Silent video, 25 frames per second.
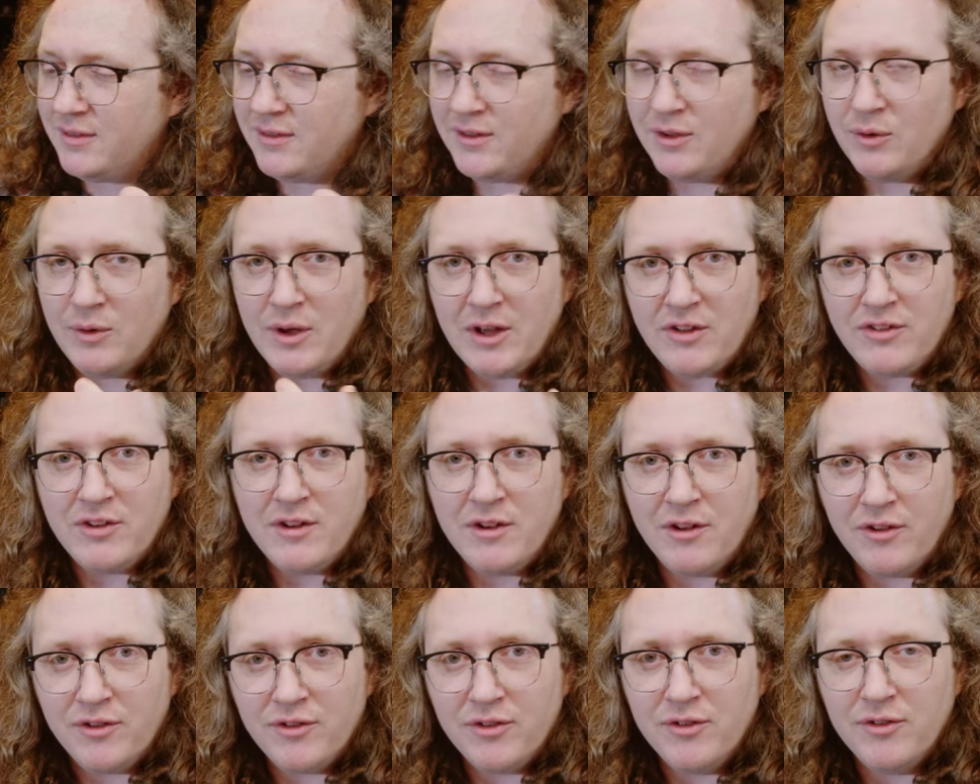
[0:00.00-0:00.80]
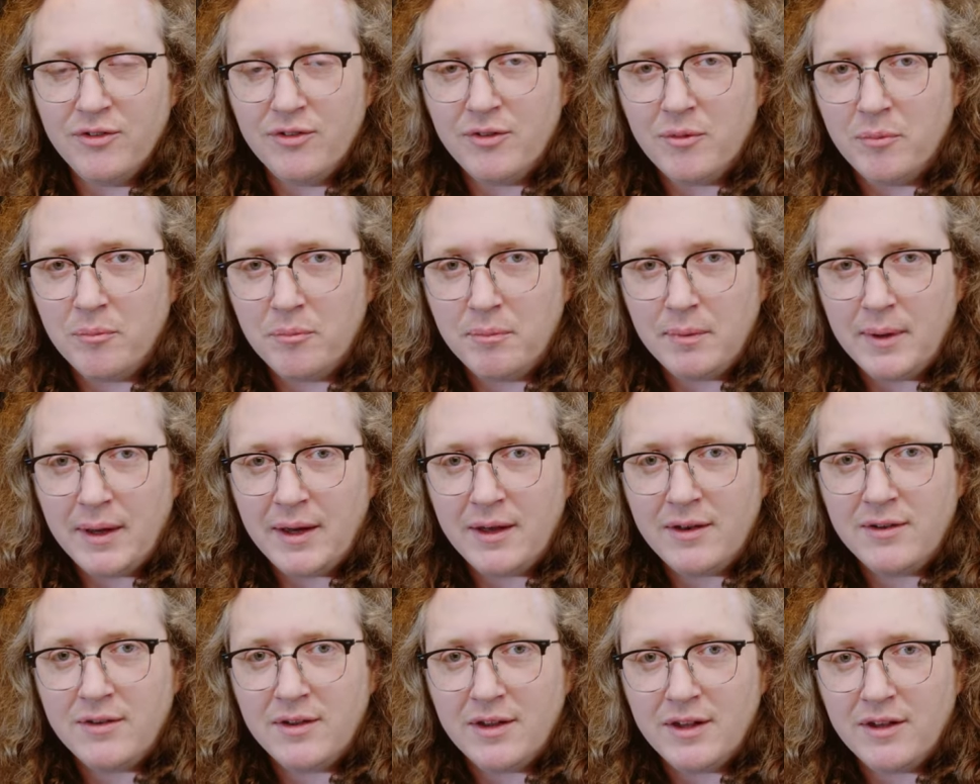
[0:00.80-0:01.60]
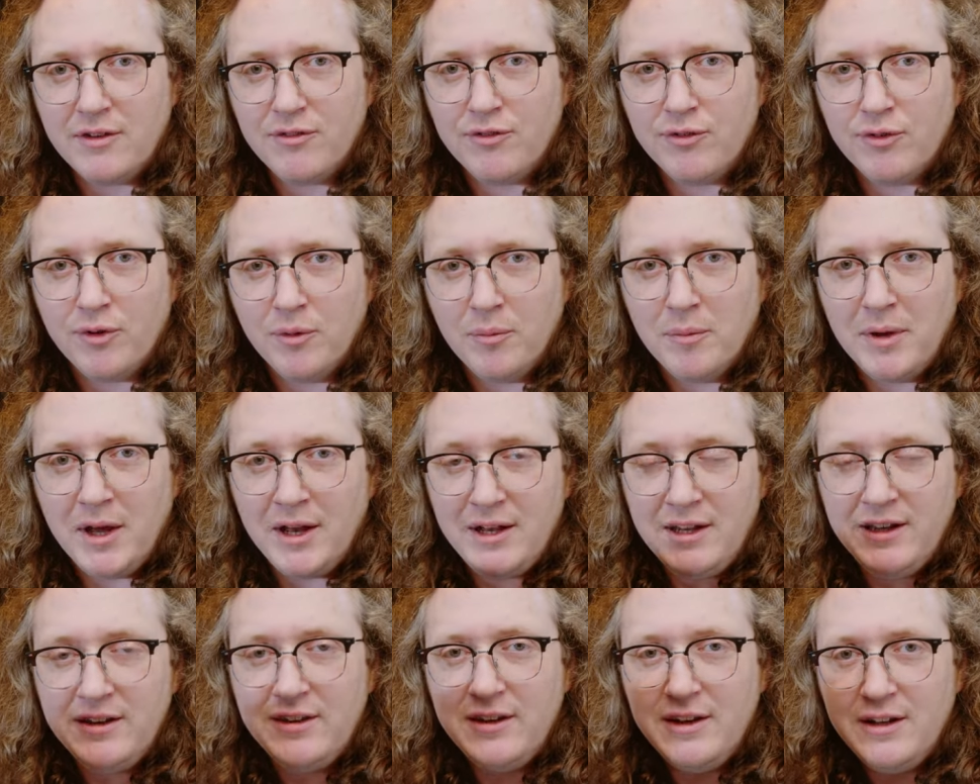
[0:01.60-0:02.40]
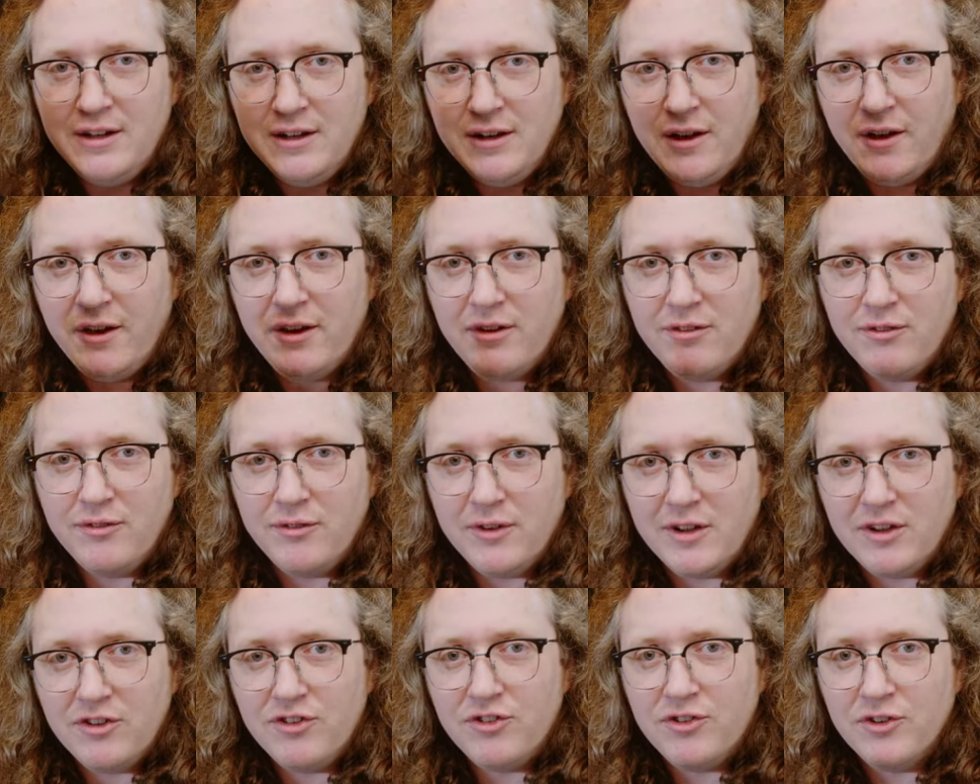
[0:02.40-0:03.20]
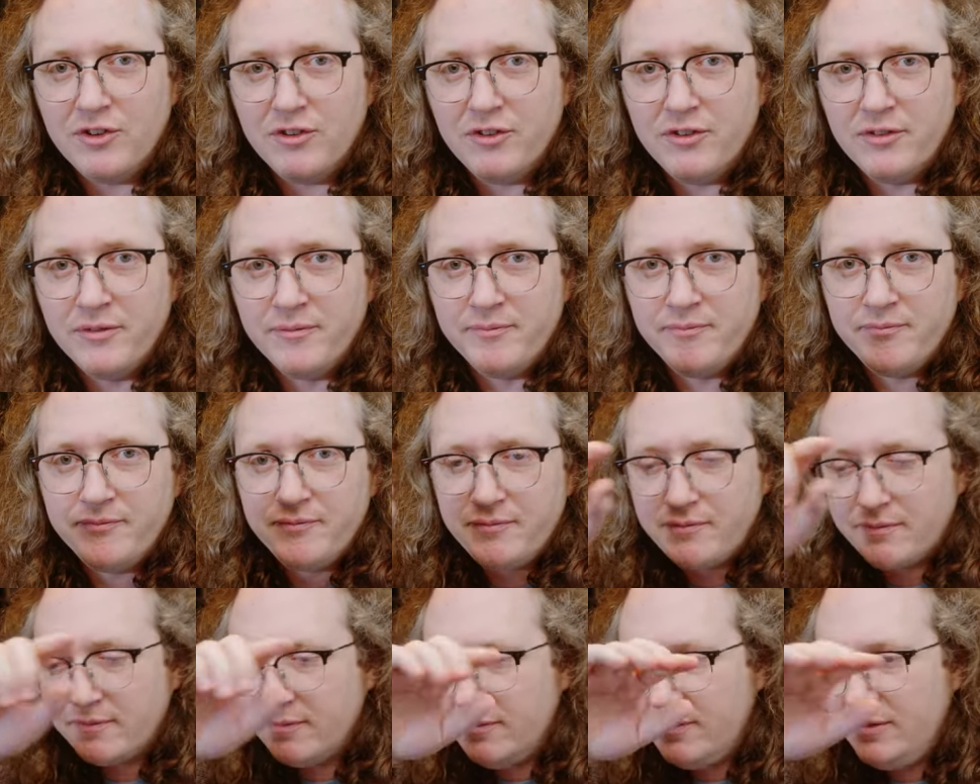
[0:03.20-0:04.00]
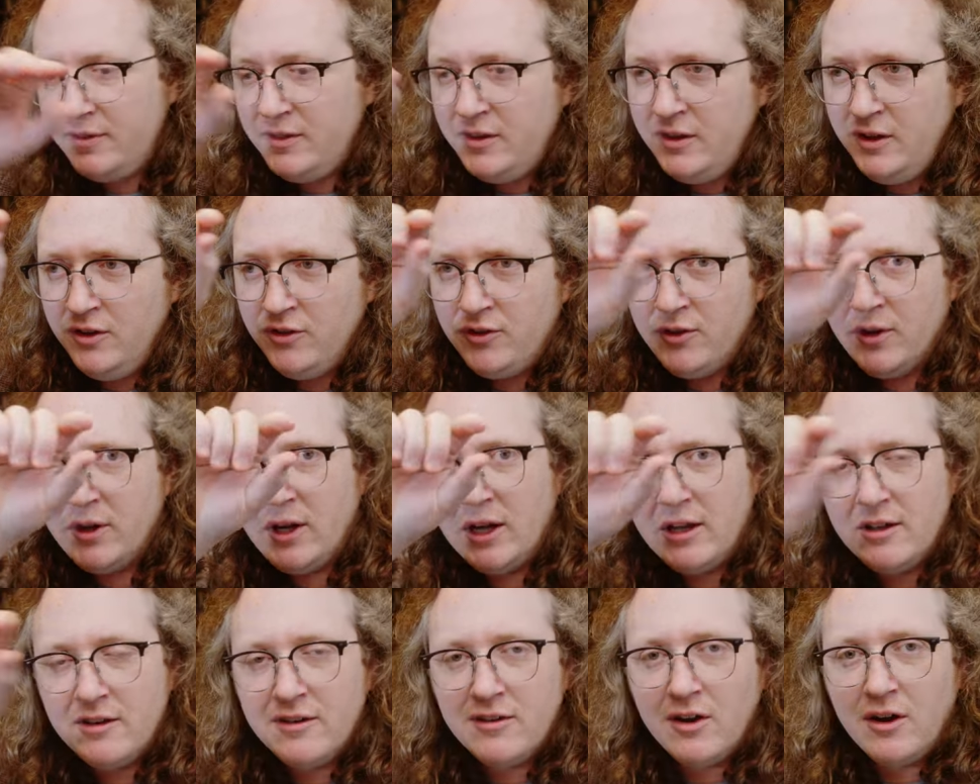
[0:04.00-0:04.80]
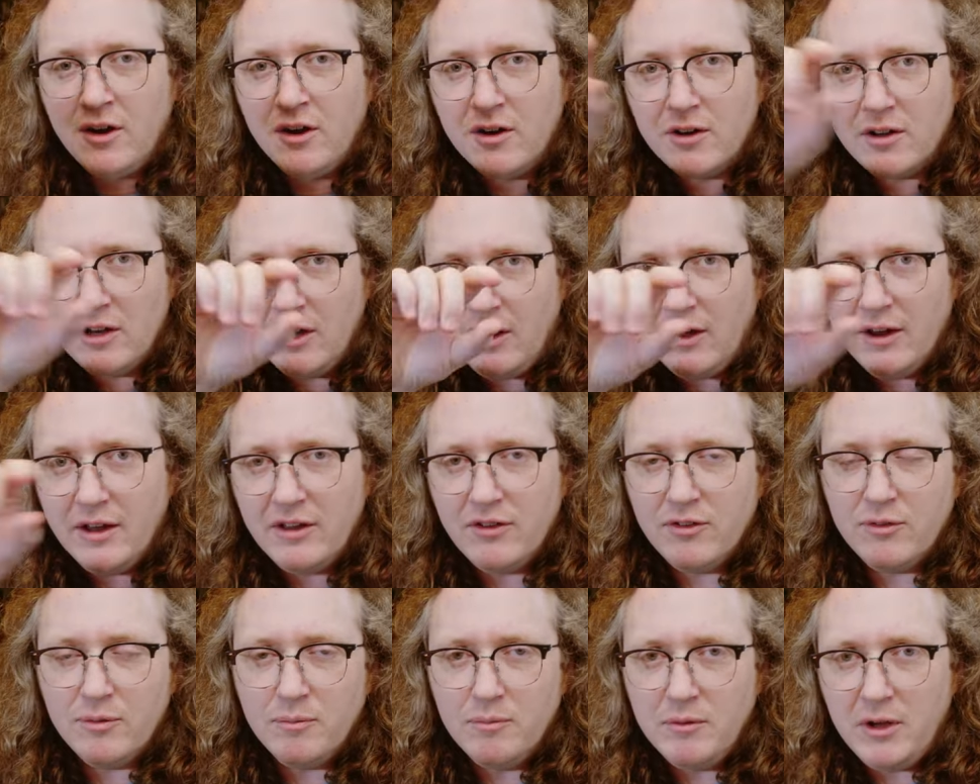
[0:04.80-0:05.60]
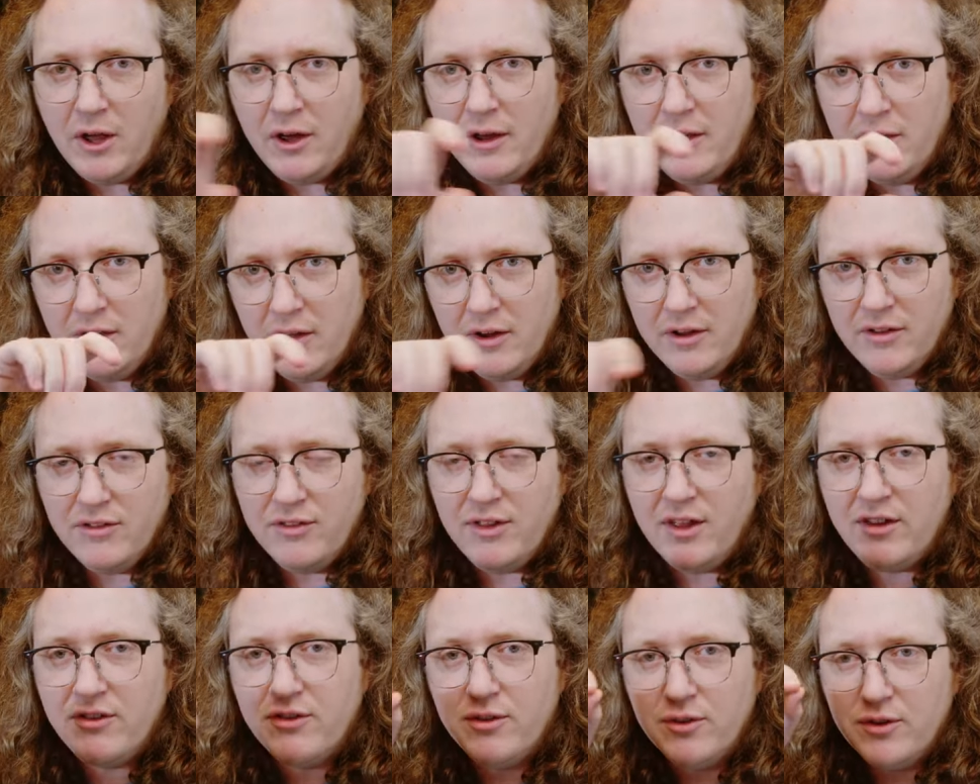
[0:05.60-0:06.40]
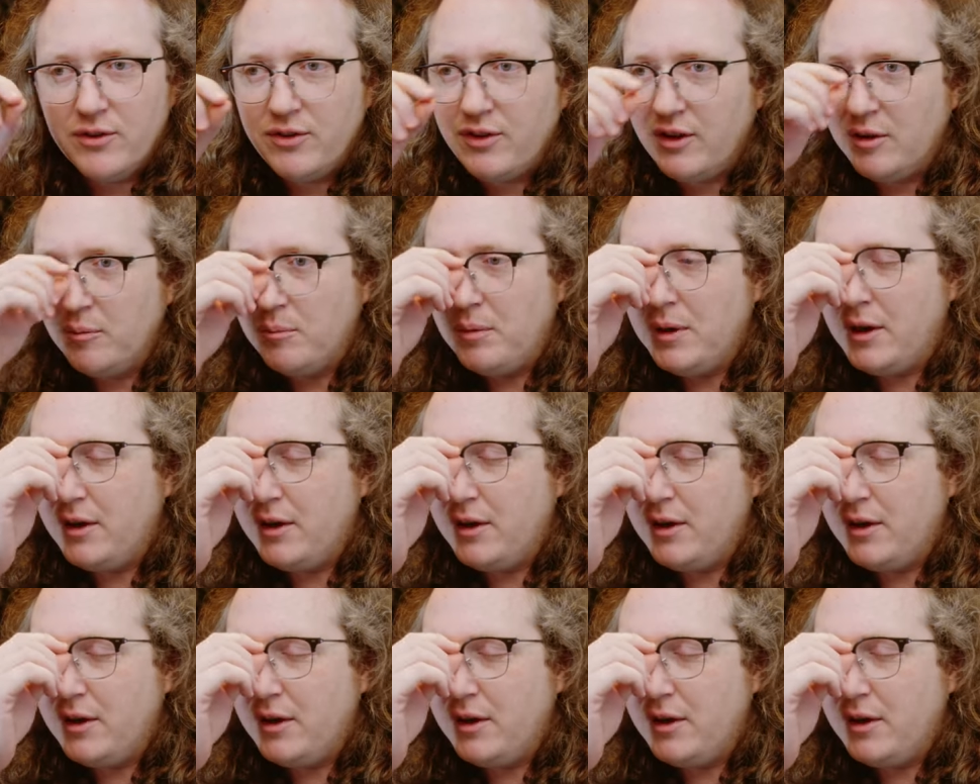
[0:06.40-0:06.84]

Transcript: you get a lot of banding from L E D light fixtures. So you get dark lines, light lines, that sort of thing,